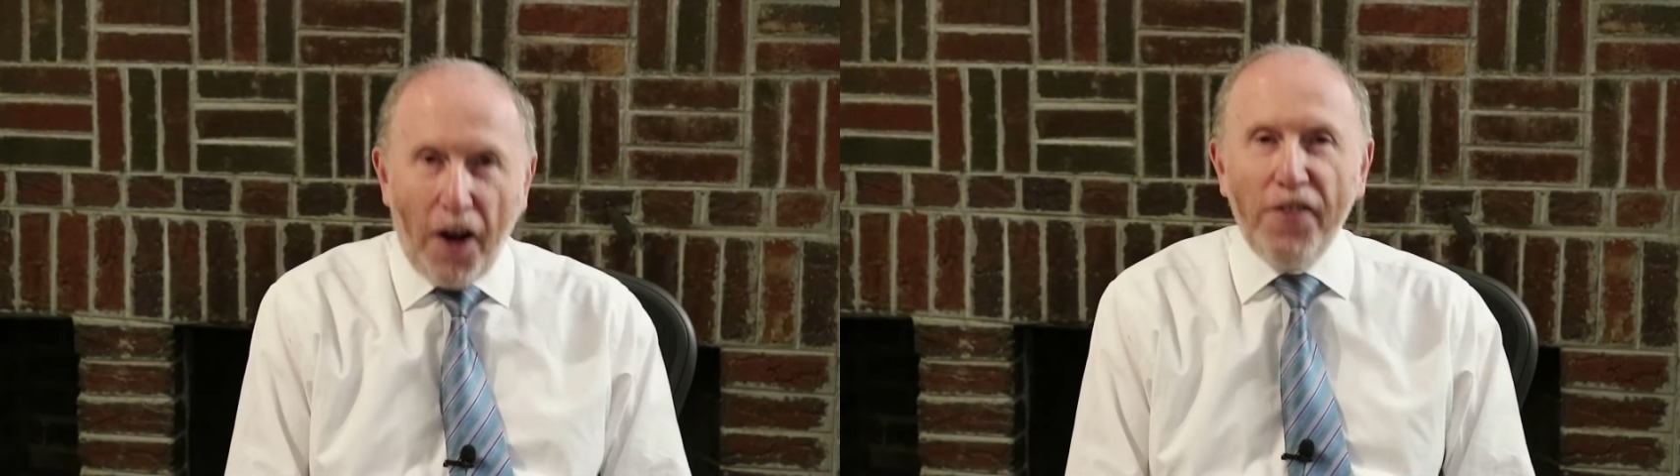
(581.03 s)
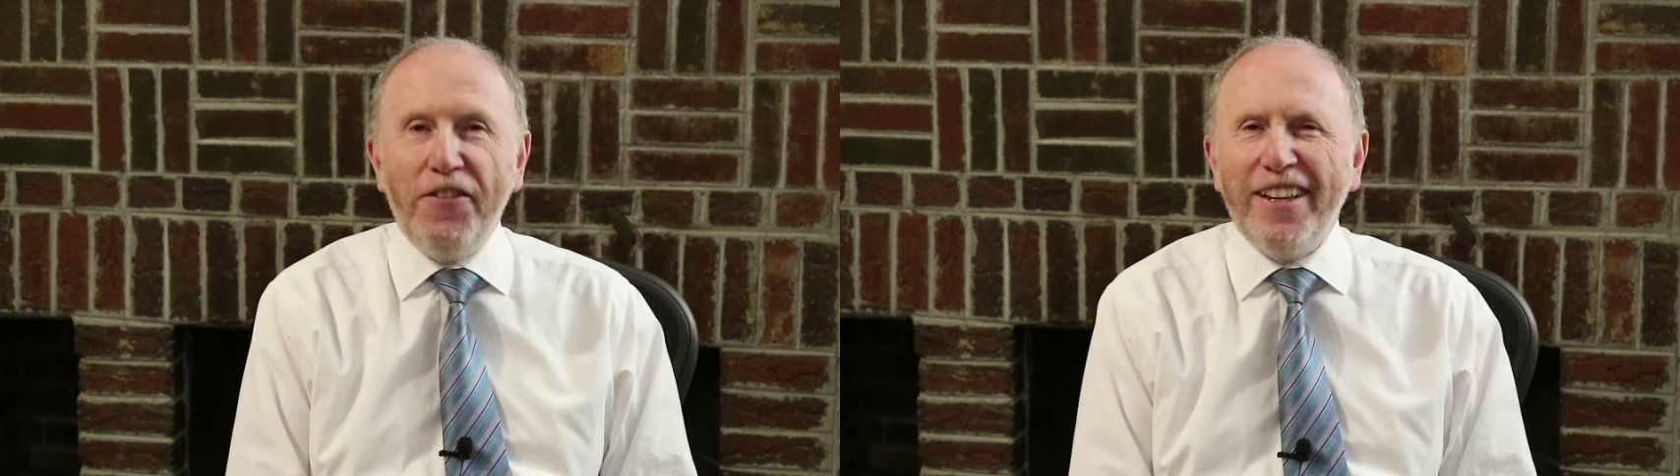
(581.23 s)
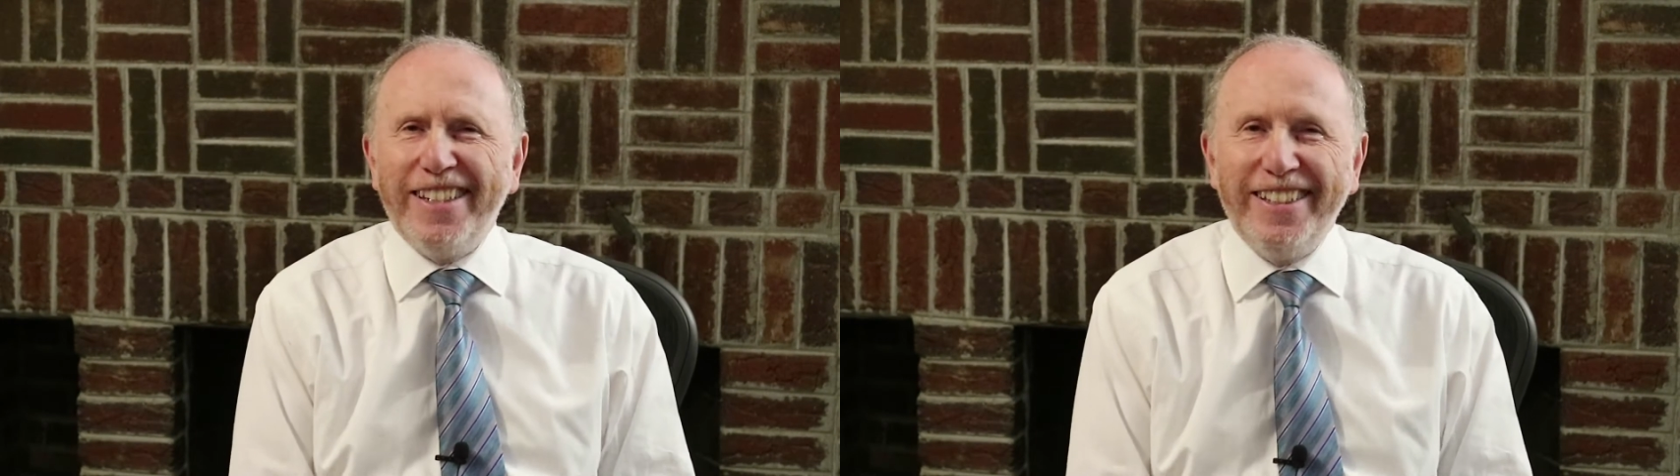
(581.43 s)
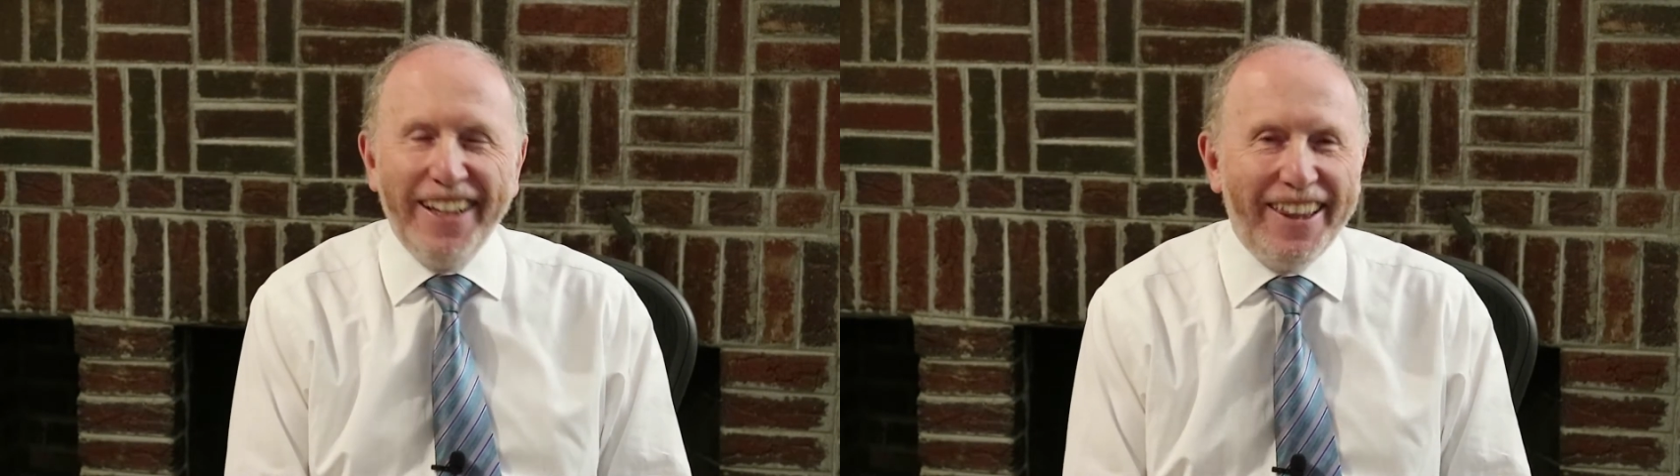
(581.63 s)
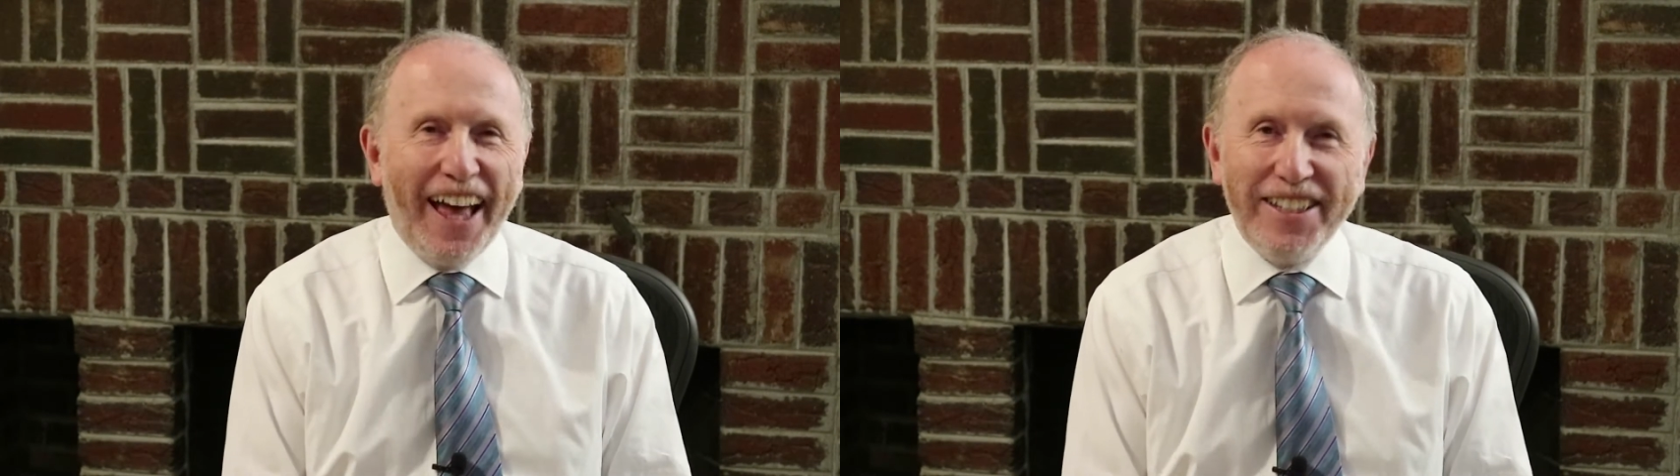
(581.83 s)

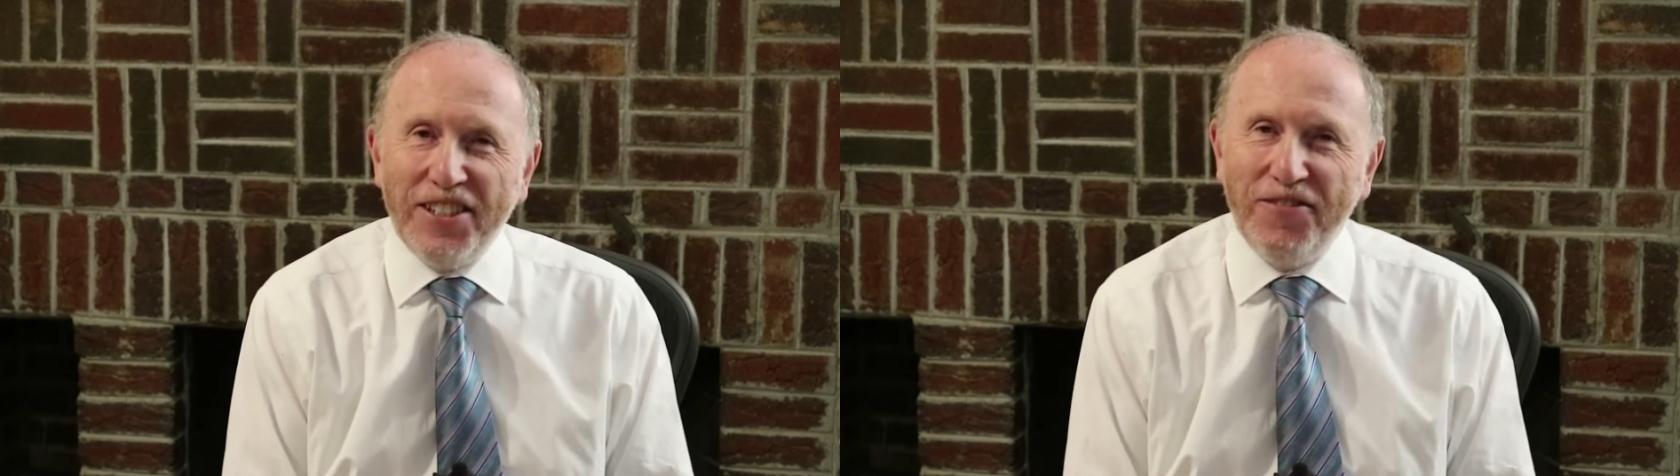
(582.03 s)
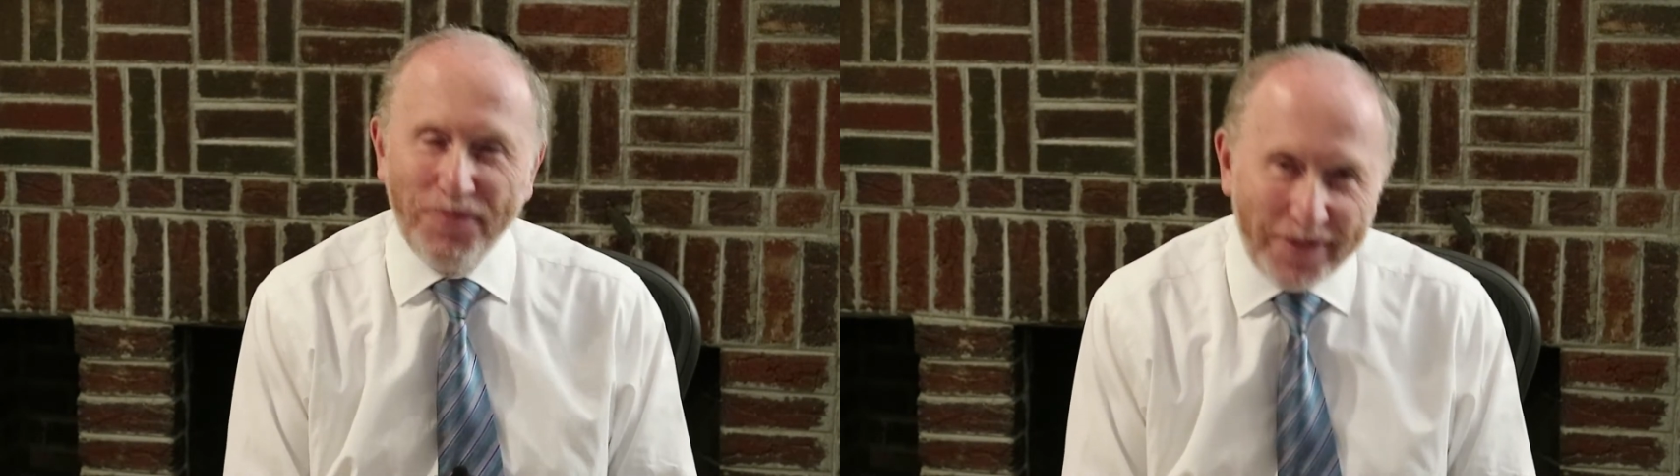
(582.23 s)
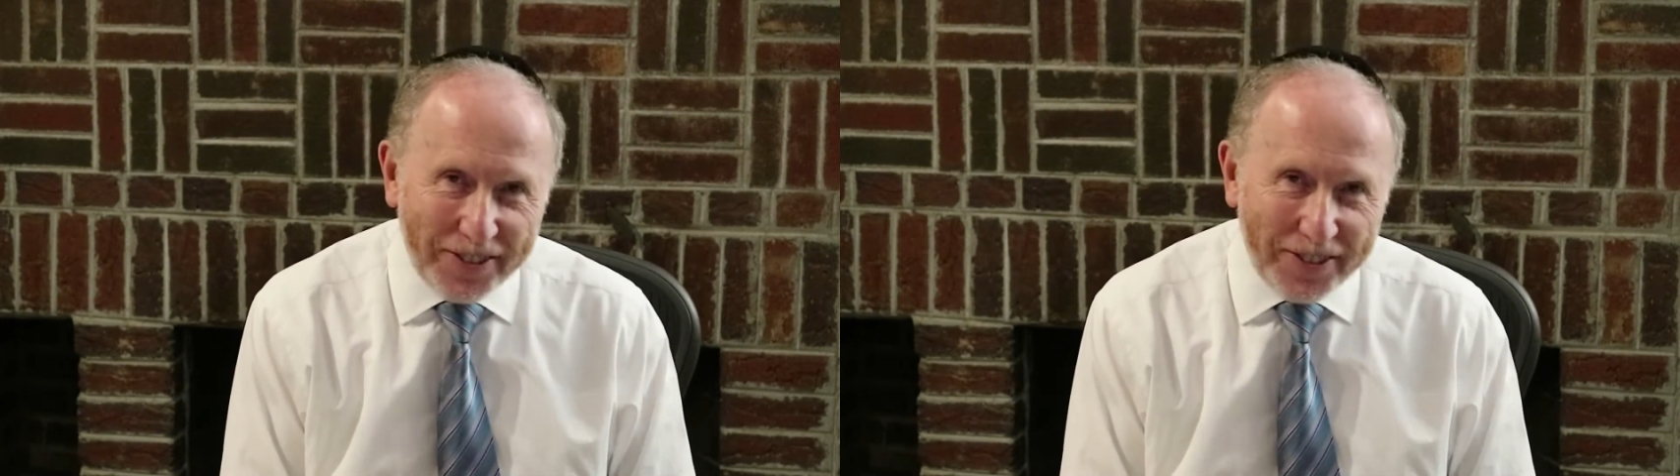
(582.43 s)
Obviously, that's